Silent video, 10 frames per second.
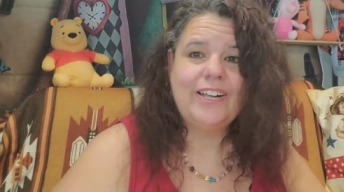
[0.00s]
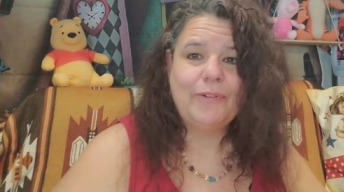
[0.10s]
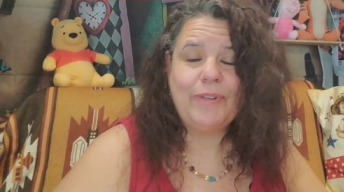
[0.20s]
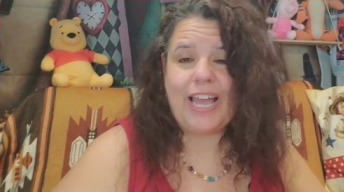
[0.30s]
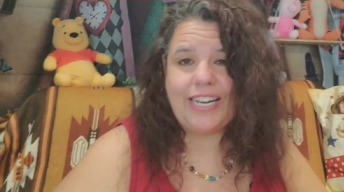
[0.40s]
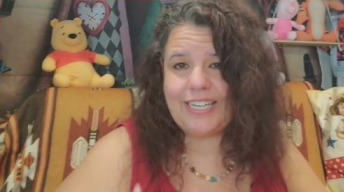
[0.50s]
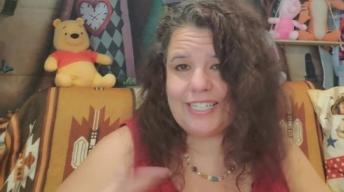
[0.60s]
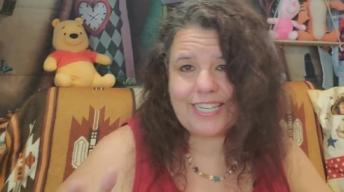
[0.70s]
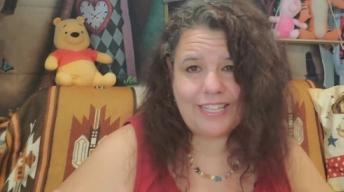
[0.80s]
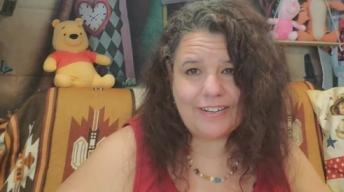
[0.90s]
Or we added
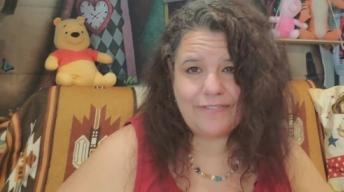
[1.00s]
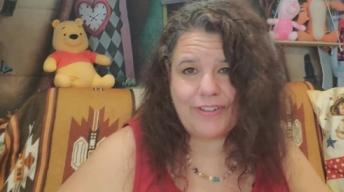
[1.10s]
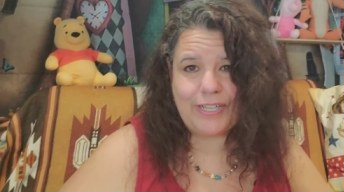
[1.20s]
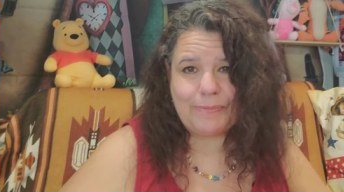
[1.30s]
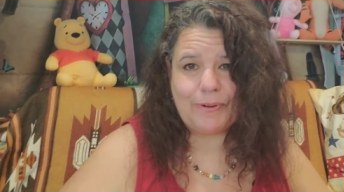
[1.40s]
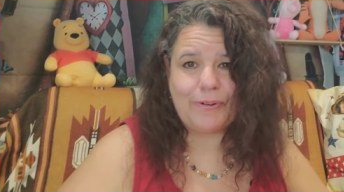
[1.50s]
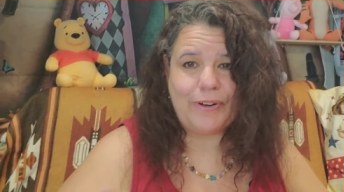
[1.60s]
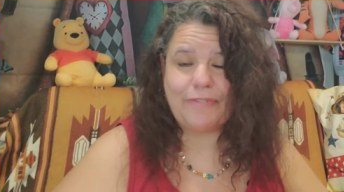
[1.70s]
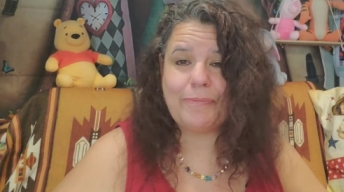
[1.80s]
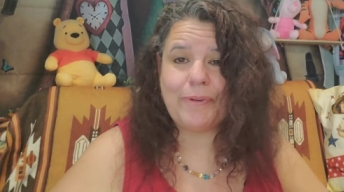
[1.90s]
each other on Facebook or
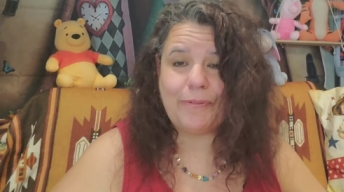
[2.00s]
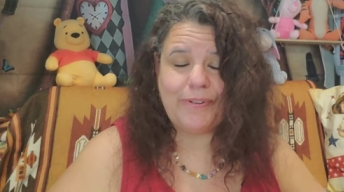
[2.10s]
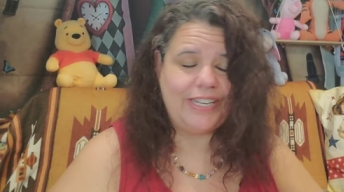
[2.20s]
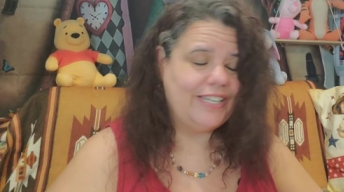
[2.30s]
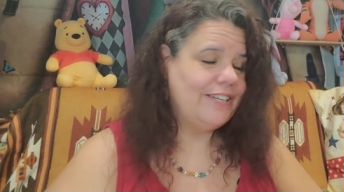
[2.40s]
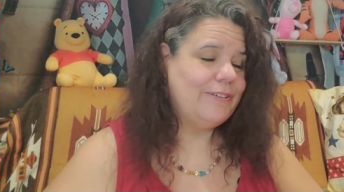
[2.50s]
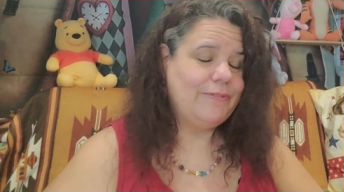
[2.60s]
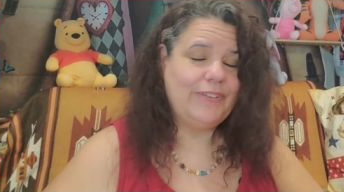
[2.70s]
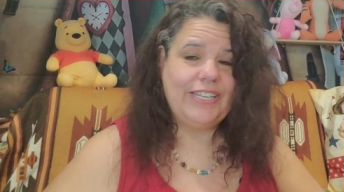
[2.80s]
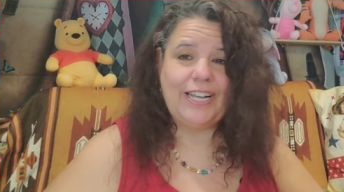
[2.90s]
whatever, but we
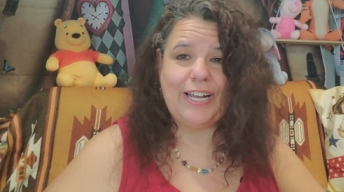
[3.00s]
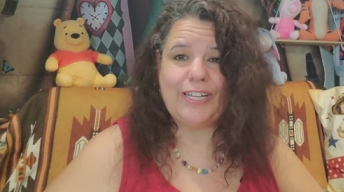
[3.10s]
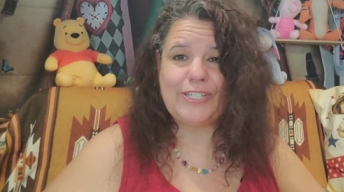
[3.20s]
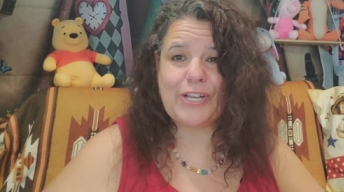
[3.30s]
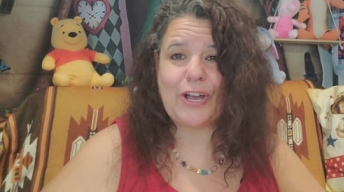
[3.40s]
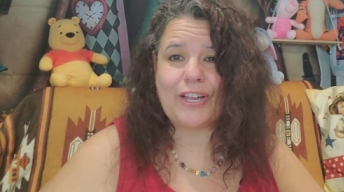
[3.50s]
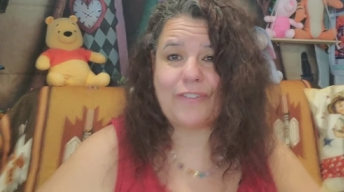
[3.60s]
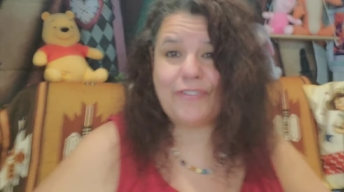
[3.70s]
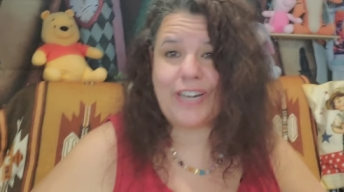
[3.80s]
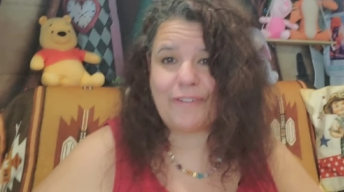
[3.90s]
talk
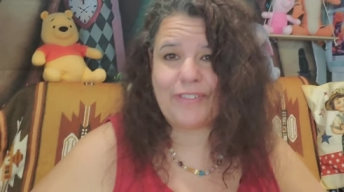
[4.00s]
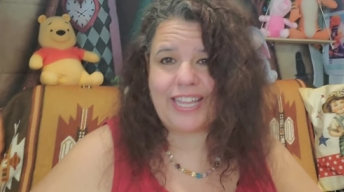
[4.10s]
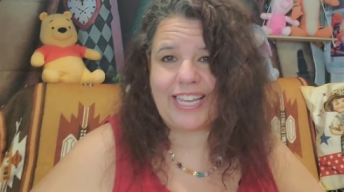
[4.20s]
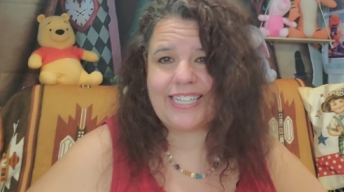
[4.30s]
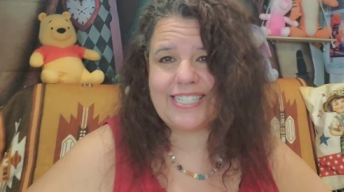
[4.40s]
every now and then.